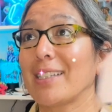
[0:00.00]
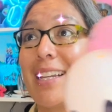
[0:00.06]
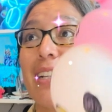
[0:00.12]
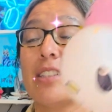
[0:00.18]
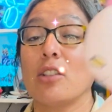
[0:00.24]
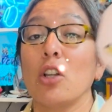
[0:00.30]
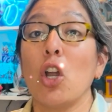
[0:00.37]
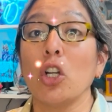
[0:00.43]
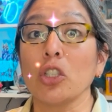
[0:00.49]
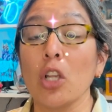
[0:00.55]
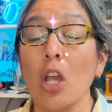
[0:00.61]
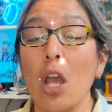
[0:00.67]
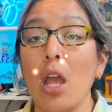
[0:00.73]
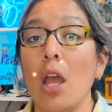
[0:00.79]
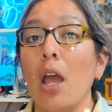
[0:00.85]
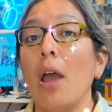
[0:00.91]
there's lots.
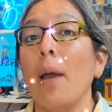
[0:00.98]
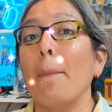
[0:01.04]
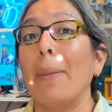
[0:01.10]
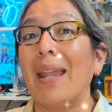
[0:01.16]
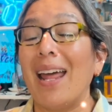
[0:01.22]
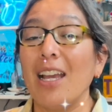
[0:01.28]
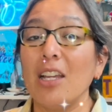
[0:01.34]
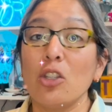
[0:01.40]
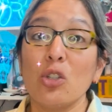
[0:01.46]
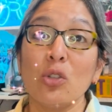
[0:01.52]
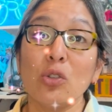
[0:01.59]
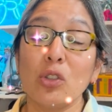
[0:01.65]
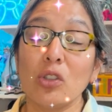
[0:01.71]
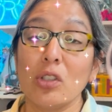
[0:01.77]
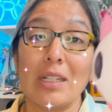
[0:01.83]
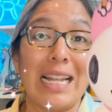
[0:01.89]
But I
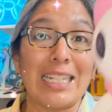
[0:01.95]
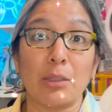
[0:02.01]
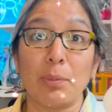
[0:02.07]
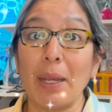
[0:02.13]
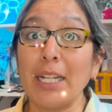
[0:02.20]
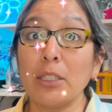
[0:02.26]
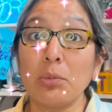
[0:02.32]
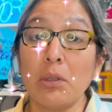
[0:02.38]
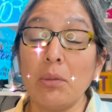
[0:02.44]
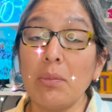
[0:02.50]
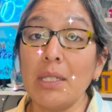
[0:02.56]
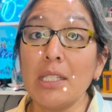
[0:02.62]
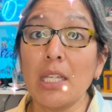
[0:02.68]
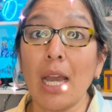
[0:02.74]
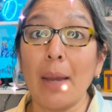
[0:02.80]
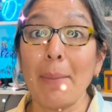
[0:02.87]
choose Las Vegas
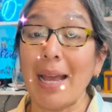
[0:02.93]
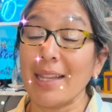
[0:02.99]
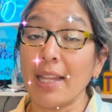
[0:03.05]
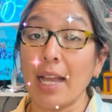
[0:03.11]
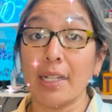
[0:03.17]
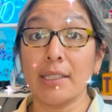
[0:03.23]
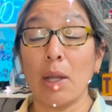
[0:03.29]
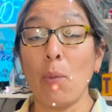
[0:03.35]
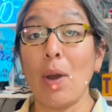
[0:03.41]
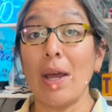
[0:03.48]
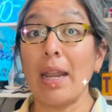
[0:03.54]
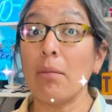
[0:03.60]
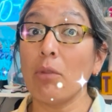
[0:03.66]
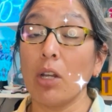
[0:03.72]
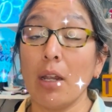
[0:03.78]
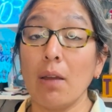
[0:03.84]
BlingBlingJam, and that's the one
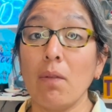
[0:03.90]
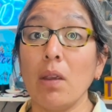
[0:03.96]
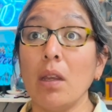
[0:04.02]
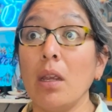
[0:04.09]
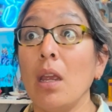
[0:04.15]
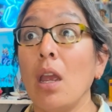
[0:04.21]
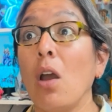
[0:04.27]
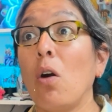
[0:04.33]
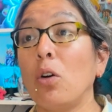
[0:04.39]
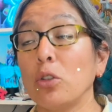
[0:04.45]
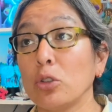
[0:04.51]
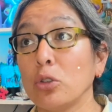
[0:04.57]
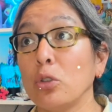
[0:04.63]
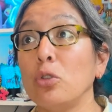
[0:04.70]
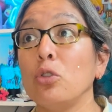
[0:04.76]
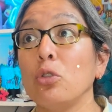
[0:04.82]
I'm going to be
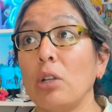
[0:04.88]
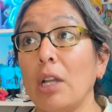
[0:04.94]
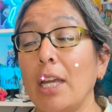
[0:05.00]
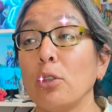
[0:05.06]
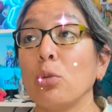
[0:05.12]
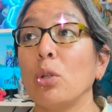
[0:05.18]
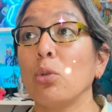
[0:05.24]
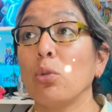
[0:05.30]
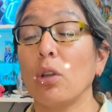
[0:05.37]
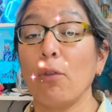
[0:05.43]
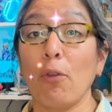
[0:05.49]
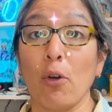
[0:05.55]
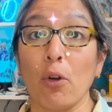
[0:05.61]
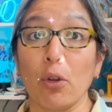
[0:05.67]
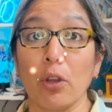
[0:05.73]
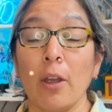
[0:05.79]
also on July
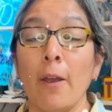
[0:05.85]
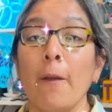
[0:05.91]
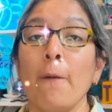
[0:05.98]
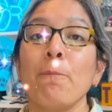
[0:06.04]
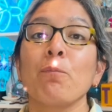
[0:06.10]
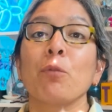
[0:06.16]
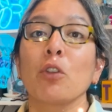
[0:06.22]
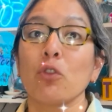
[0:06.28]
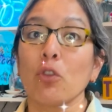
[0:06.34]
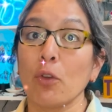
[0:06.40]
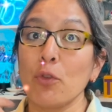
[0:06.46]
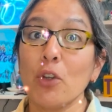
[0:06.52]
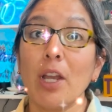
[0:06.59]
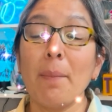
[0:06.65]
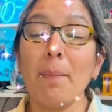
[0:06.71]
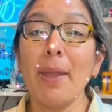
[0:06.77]
2024. So if
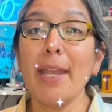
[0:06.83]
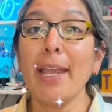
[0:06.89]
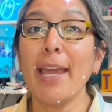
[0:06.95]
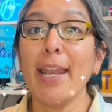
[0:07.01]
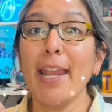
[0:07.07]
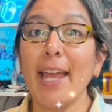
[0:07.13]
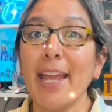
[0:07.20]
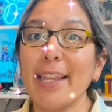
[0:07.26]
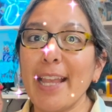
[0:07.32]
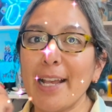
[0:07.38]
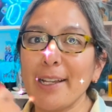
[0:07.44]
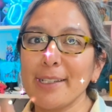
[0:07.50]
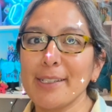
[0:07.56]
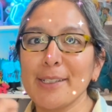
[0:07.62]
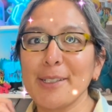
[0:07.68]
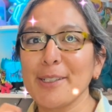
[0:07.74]
you can make it,
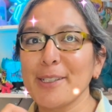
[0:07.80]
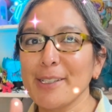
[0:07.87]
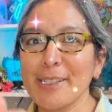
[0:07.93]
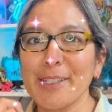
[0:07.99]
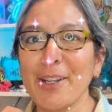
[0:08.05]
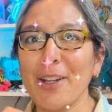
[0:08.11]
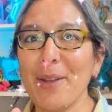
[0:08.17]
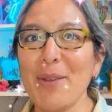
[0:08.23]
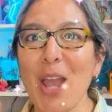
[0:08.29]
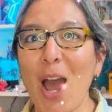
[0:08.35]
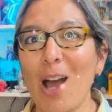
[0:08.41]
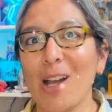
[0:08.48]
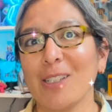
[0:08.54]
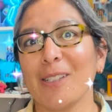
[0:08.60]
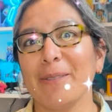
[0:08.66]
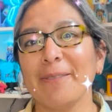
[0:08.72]
that's going to be
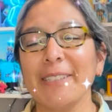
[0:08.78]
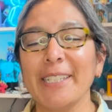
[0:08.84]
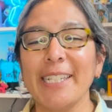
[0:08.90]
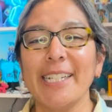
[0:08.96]
awesome.